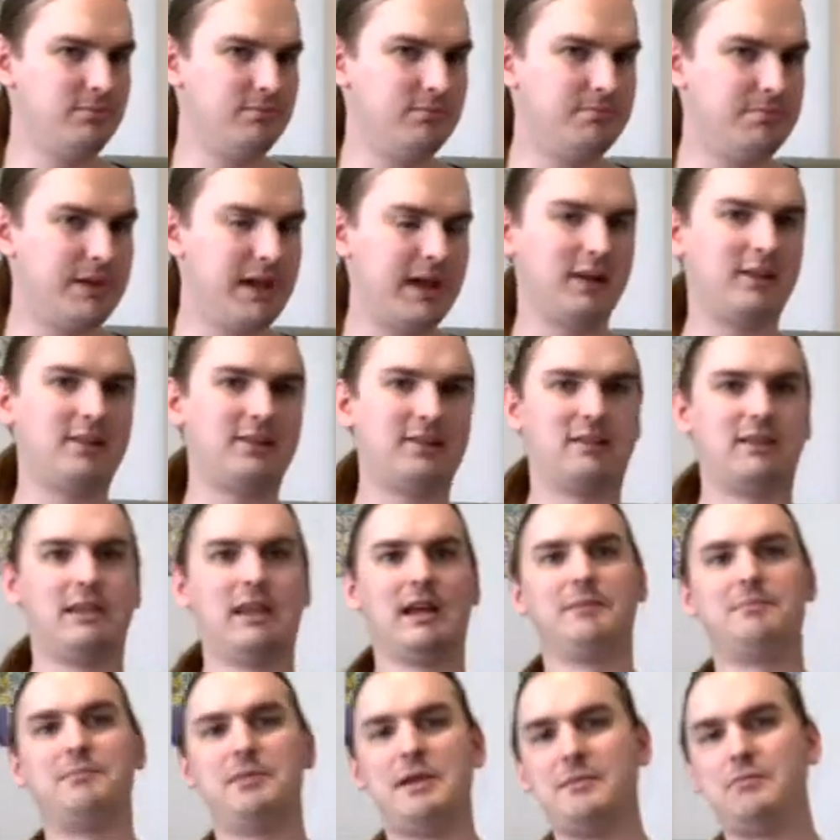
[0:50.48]
picks
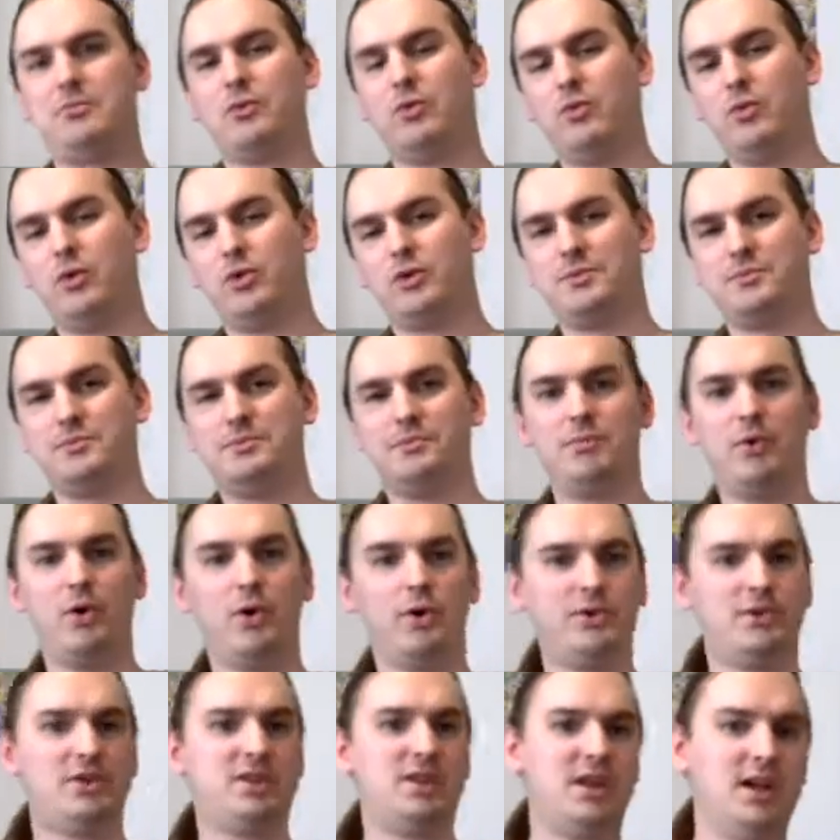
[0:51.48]
that people would
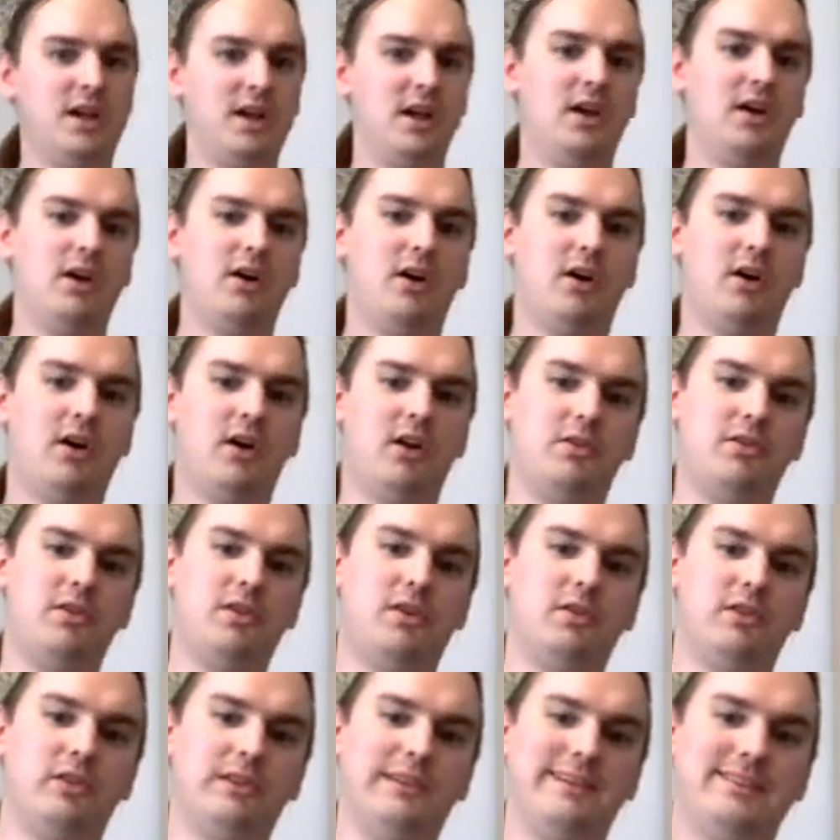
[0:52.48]
put on
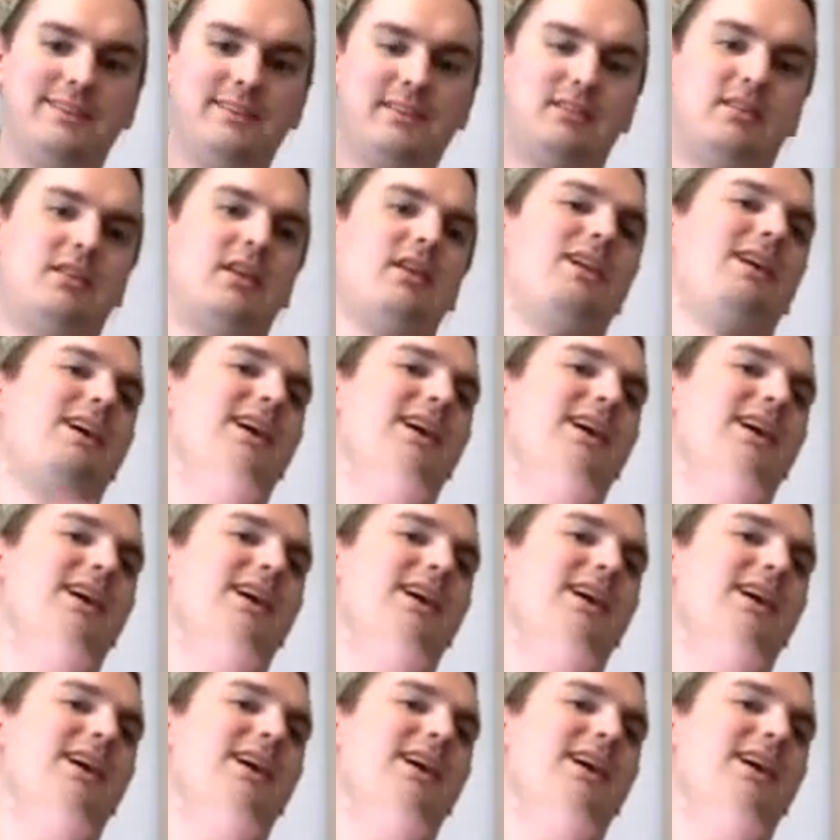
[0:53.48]
their lists.